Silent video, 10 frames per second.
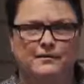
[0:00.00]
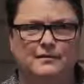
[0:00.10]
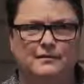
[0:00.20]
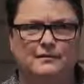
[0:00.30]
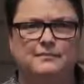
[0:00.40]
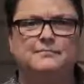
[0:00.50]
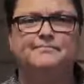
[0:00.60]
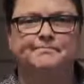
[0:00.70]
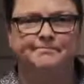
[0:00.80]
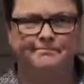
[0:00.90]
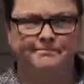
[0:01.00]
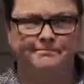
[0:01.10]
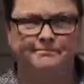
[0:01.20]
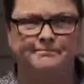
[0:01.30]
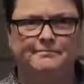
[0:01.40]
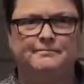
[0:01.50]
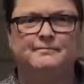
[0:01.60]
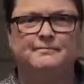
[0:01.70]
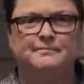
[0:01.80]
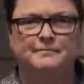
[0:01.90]
Mm-hmm. All right.
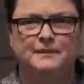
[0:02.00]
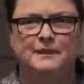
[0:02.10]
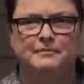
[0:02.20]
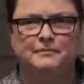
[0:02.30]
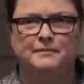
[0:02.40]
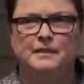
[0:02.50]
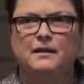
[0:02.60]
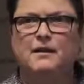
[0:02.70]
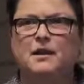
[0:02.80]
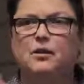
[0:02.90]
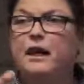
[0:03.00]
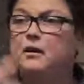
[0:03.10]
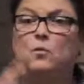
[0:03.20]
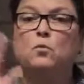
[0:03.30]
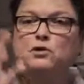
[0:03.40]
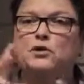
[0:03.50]
Okay,